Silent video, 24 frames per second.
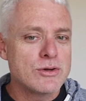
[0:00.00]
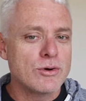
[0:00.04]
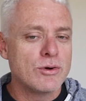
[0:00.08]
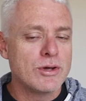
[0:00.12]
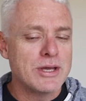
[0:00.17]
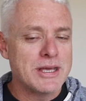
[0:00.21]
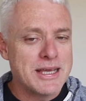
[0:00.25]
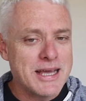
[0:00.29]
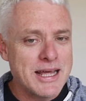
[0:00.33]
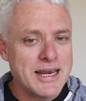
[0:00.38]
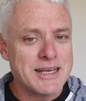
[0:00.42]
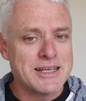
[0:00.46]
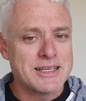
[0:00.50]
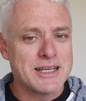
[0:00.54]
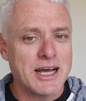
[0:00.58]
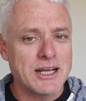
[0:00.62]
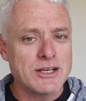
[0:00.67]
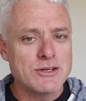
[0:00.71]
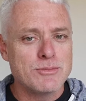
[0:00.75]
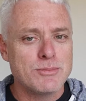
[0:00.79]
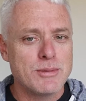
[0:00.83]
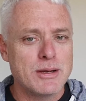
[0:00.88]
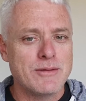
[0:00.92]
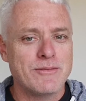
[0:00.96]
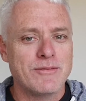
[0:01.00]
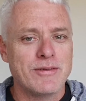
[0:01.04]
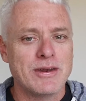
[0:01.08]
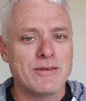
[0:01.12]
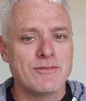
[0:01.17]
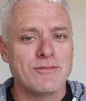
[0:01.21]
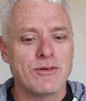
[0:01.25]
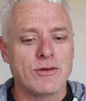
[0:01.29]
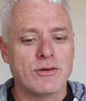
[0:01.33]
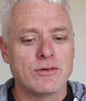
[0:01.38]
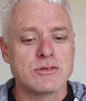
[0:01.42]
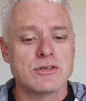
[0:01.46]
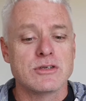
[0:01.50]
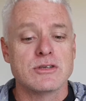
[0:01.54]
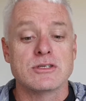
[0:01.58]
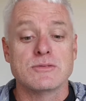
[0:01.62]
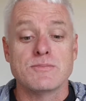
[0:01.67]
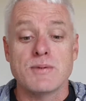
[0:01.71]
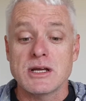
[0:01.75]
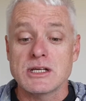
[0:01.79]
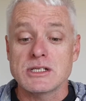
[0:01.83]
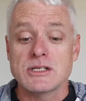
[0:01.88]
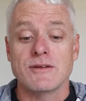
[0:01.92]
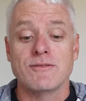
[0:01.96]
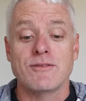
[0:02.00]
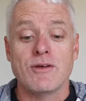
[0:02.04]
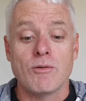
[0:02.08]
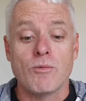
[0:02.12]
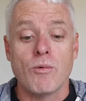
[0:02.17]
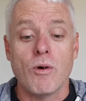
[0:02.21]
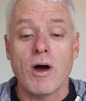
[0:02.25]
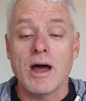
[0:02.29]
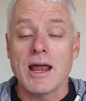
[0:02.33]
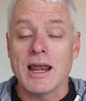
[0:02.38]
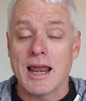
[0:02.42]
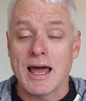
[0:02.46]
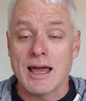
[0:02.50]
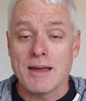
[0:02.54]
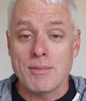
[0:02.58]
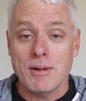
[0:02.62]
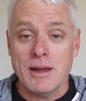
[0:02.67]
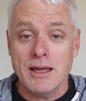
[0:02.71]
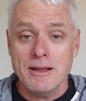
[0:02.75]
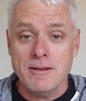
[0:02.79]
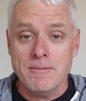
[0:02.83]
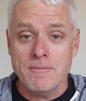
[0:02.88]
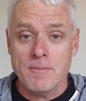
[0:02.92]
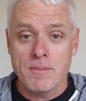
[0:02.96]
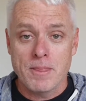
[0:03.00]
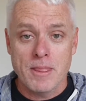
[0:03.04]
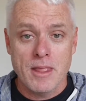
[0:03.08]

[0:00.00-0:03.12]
or you can get in touch with a bit of an influencer, especially if you're white labeling,